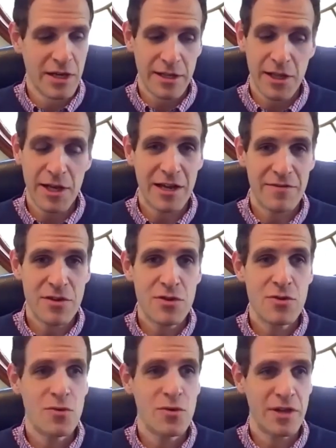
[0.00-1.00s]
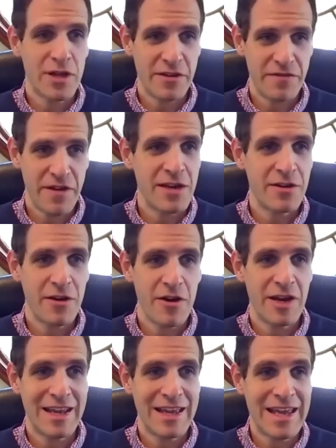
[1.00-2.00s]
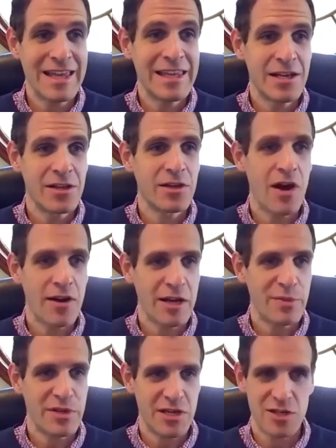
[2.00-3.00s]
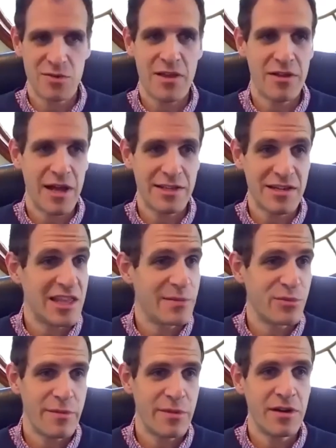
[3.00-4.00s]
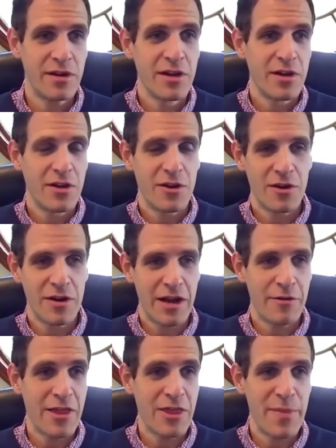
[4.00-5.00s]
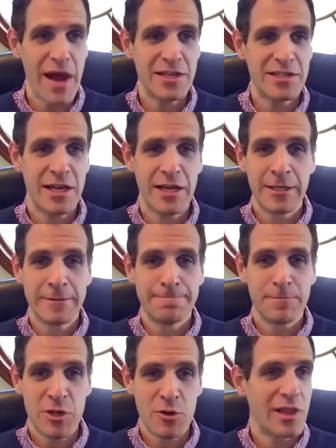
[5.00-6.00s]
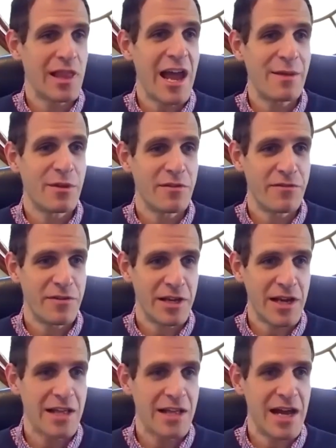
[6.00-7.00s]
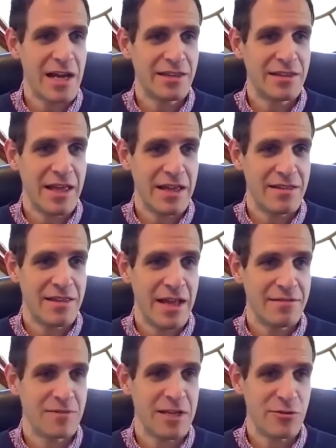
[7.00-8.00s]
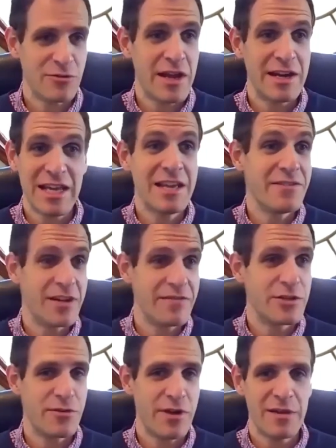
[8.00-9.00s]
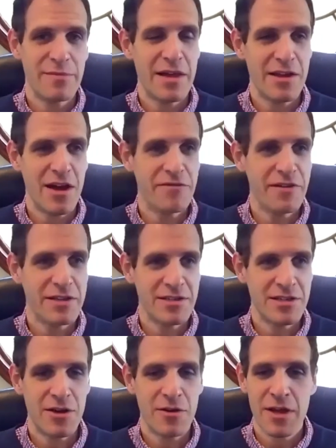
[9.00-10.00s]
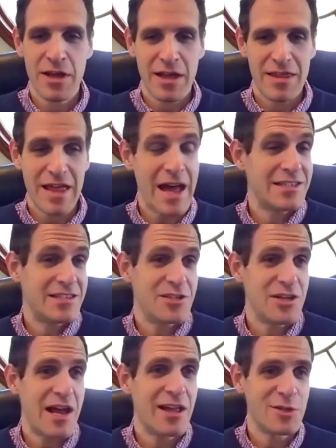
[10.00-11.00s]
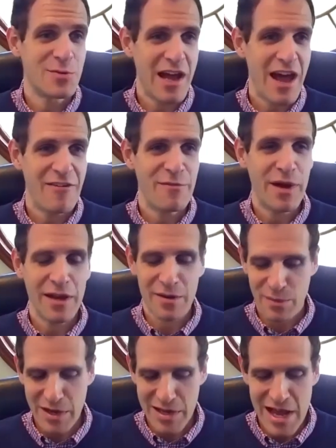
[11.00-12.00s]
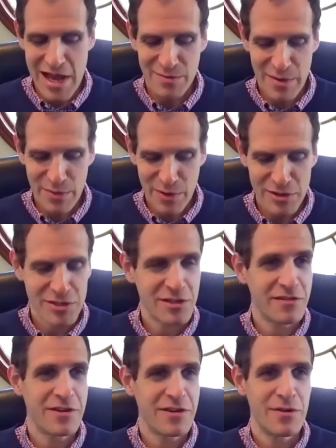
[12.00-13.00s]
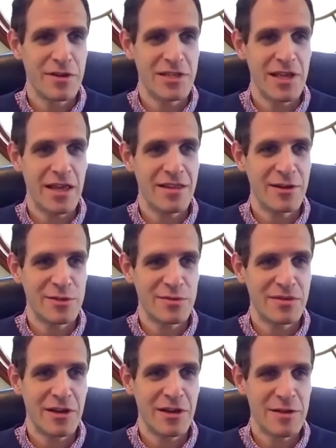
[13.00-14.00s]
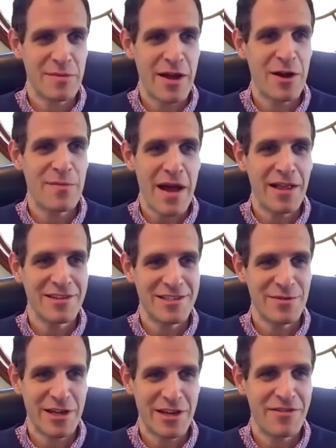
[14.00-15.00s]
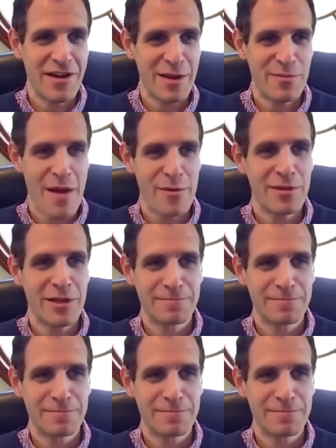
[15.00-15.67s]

look, if you, a defender, are in an illegal guarding position, whether that's on the perimeter or around the basket, you are liable for the contact that is created, even if it's created by the offense. And so that's the challenge we have. But yes, my personal view is that there's a better balance that we could find, probably.